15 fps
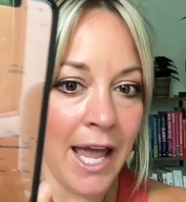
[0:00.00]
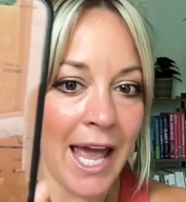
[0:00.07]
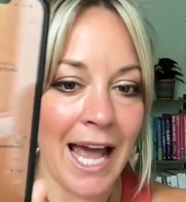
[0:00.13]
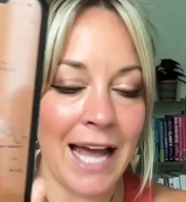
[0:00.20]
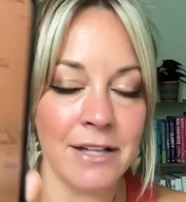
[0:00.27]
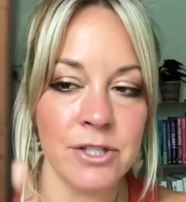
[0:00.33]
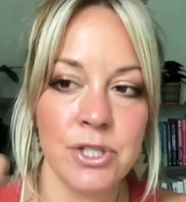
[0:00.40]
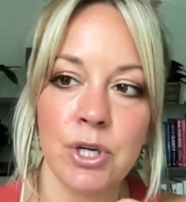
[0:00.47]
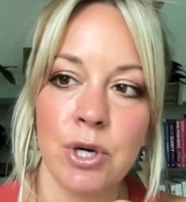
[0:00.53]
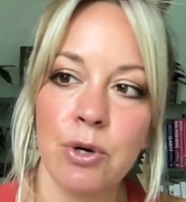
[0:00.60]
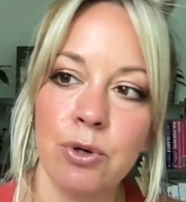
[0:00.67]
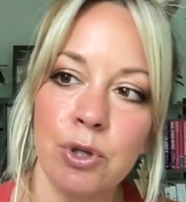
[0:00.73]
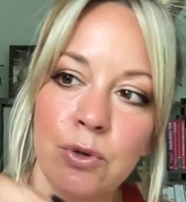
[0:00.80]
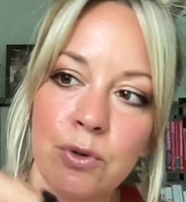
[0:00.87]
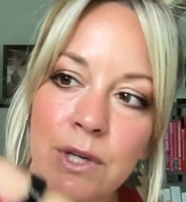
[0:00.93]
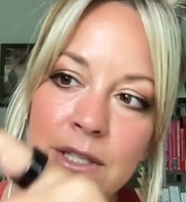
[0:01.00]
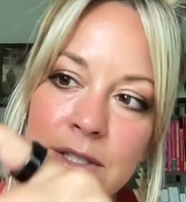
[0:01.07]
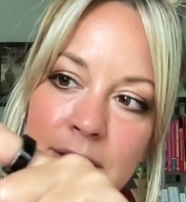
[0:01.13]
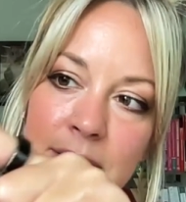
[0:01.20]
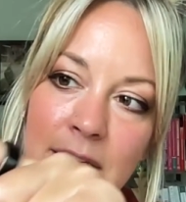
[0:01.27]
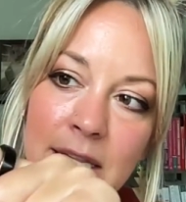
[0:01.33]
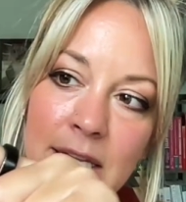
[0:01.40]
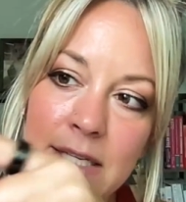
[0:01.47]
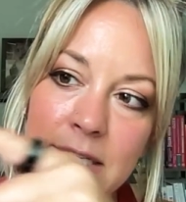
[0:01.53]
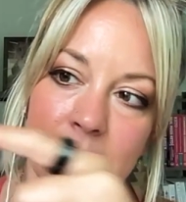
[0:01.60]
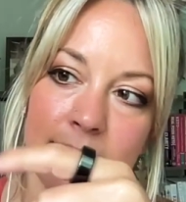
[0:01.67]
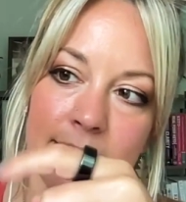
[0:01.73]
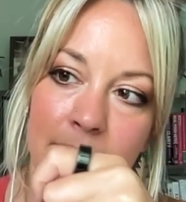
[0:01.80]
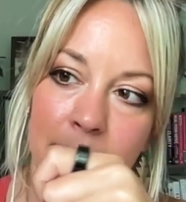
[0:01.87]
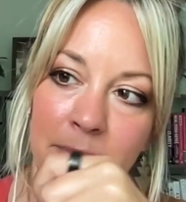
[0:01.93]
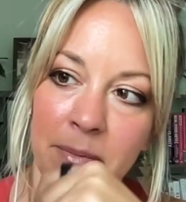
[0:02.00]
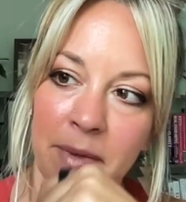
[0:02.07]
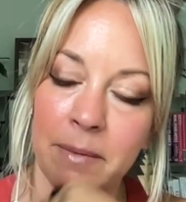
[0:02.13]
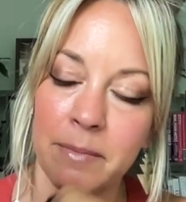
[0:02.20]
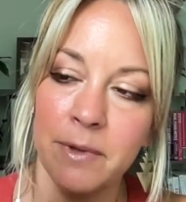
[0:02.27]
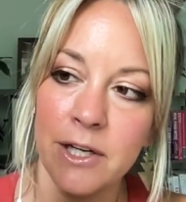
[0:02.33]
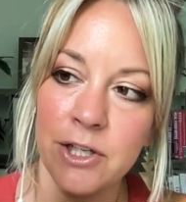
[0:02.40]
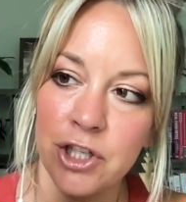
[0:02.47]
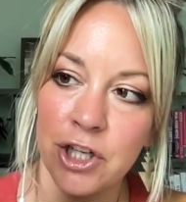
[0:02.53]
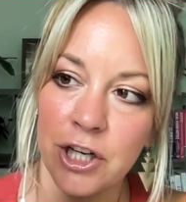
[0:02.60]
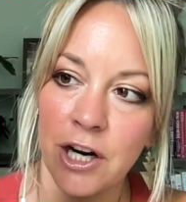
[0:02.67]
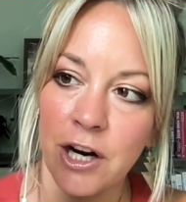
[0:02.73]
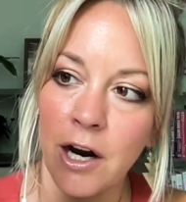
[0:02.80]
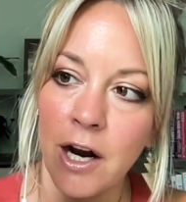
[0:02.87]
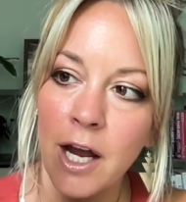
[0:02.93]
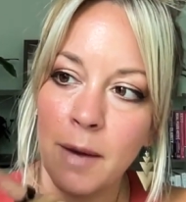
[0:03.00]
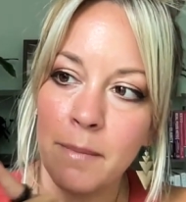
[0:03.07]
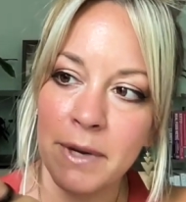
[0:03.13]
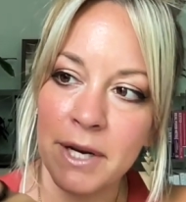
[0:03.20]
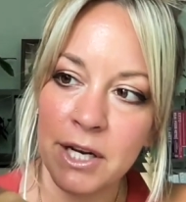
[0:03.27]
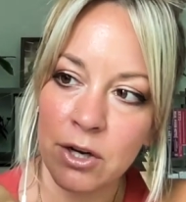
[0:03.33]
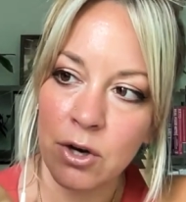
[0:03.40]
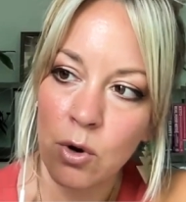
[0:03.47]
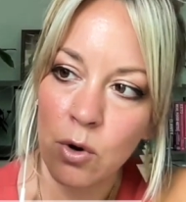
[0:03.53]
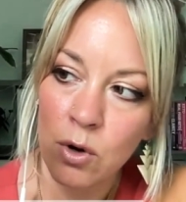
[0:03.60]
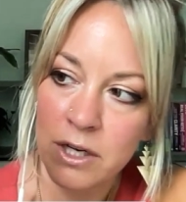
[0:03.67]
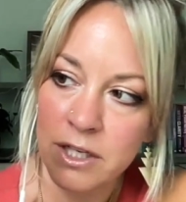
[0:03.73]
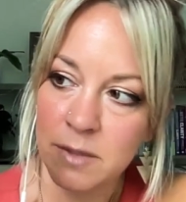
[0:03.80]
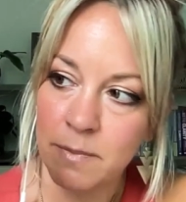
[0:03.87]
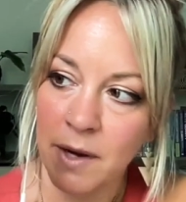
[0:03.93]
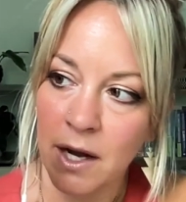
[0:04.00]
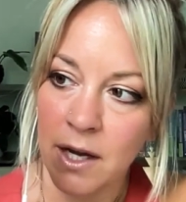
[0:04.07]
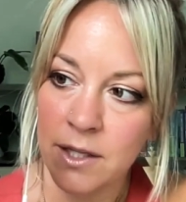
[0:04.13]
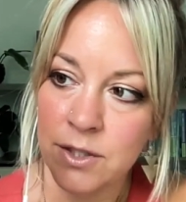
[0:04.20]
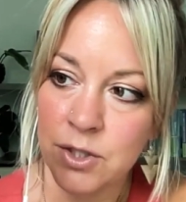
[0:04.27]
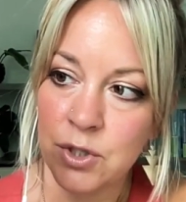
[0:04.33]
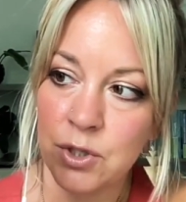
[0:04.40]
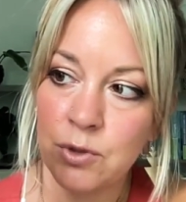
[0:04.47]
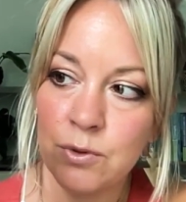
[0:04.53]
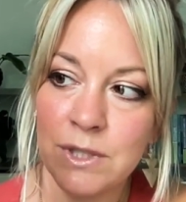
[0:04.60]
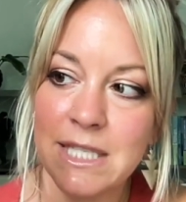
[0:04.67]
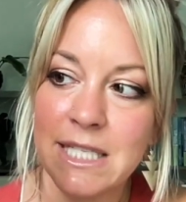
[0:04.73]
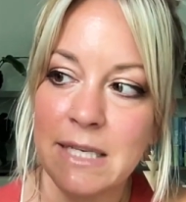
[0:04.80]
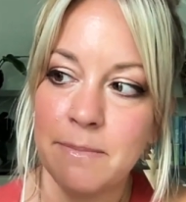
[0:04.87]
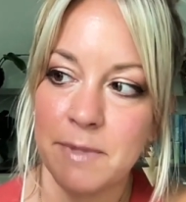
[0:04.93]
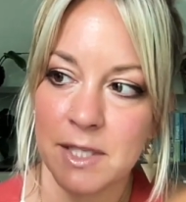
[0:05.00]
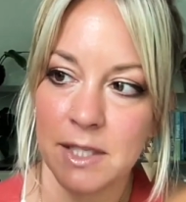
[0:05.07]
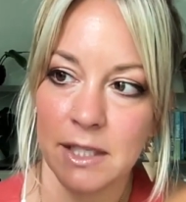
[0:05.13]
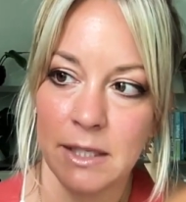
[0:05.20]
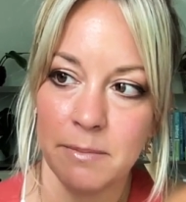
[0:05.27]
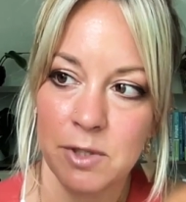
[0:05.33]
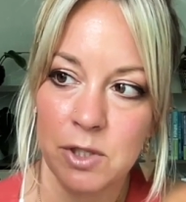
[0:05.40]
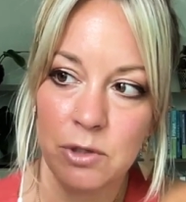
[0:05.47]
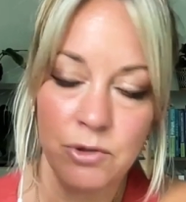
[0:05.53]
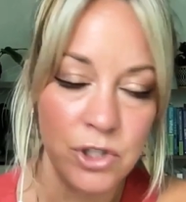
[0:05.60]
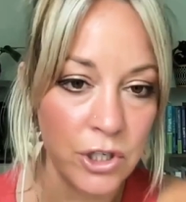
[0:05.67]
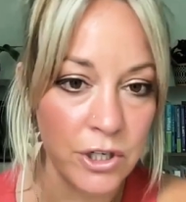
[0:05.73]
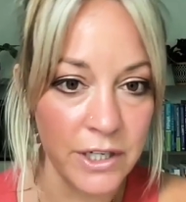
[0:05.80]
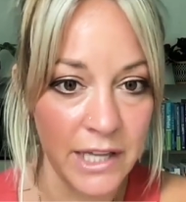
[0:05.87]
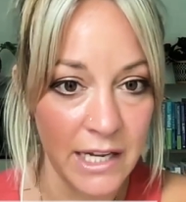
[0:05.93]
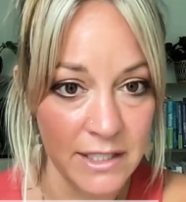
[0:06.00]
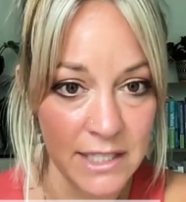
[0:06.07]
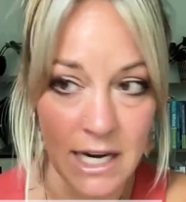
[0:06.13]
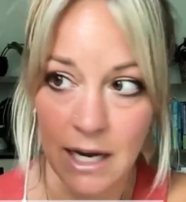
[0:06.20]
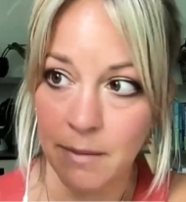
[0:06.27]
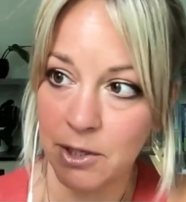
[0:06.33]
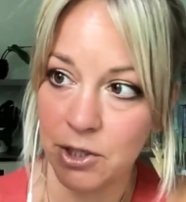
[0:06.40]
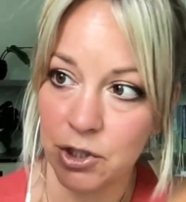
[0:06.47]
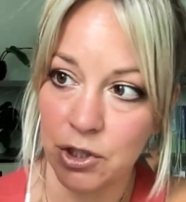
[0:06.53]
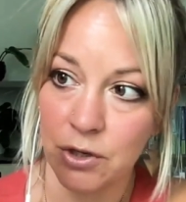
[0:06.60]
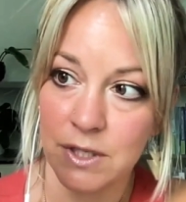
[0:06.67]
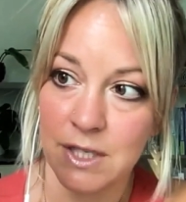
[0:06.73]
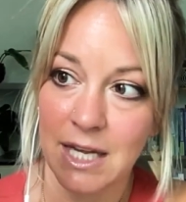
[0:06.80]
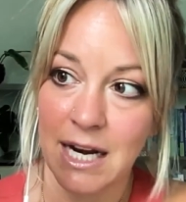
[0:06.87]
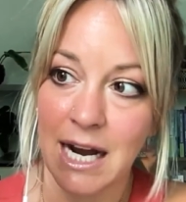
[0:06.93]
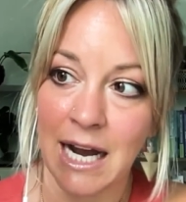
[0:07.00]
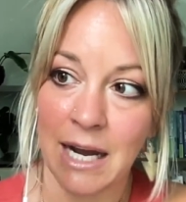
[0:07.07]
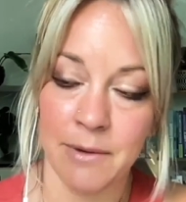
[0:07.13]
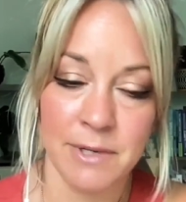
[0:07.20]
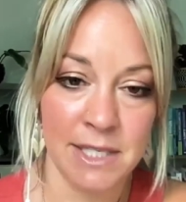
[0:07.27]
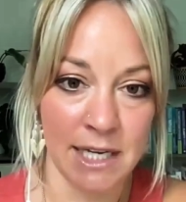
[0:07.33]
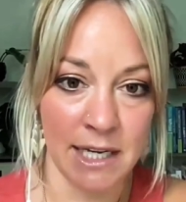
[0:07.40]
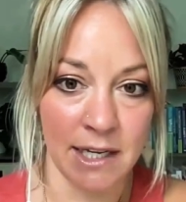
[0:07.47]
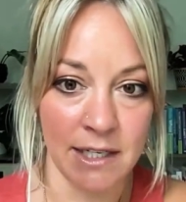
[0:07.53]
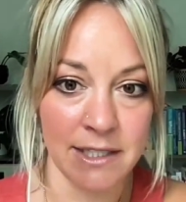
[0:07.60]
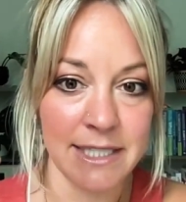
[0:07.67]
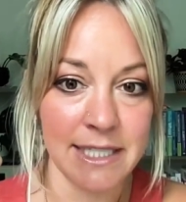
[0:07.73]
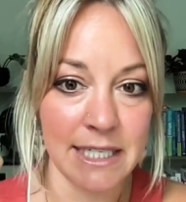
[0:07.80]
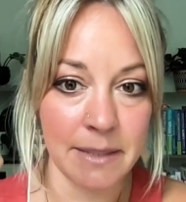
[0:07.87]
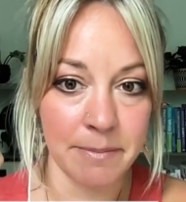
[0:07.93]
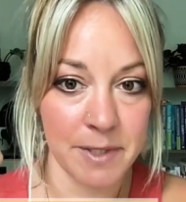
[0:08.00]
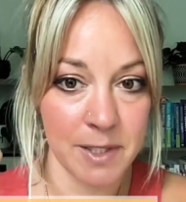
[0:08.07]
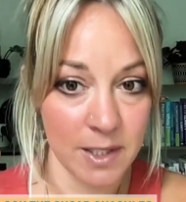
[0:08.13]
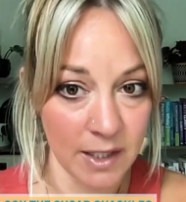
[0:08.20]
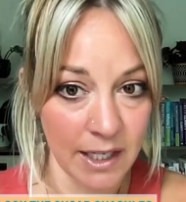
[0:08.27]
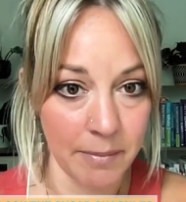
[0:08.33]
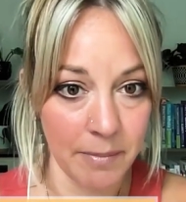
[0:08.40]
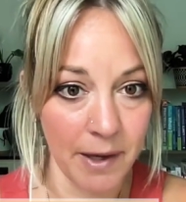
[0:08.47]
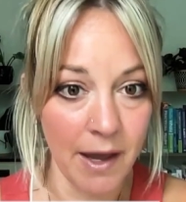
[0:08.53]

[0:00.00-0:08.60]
And so you can see this dip in my blood sugar, but it corresponds to deep sleep. So during that time, it shows that I was in deep sleep.